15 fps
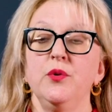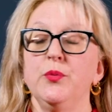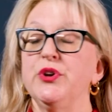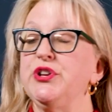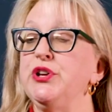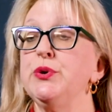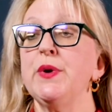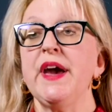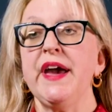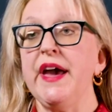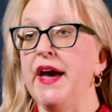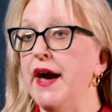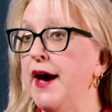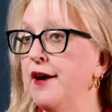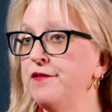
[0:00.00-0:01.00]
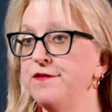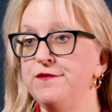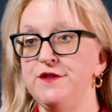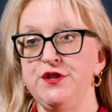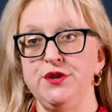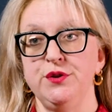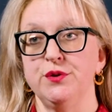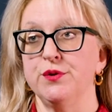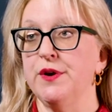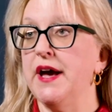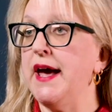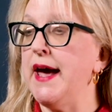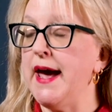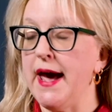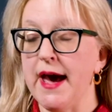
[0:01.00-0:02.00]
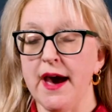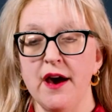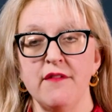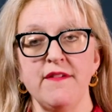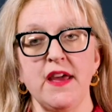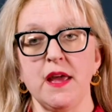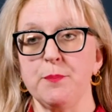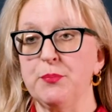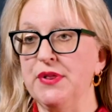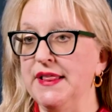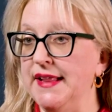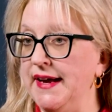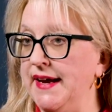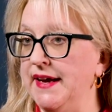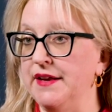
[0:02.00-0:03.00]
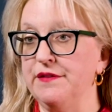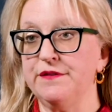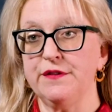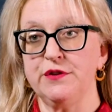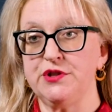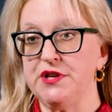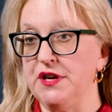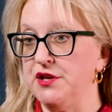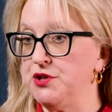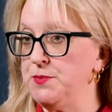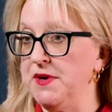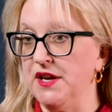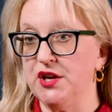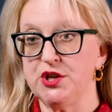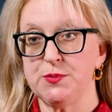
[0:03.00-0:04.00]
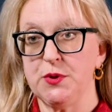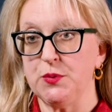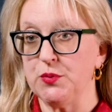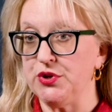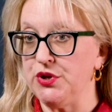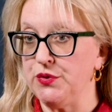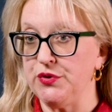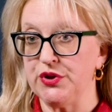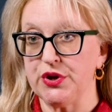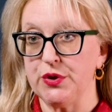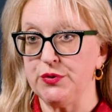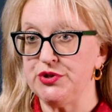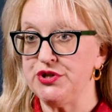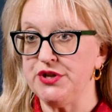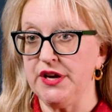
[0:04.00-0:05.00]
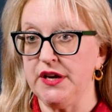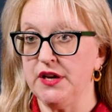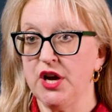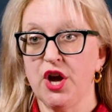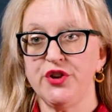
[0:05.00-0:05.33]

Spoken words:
Well, you have to have a plan for change management when you negotiate.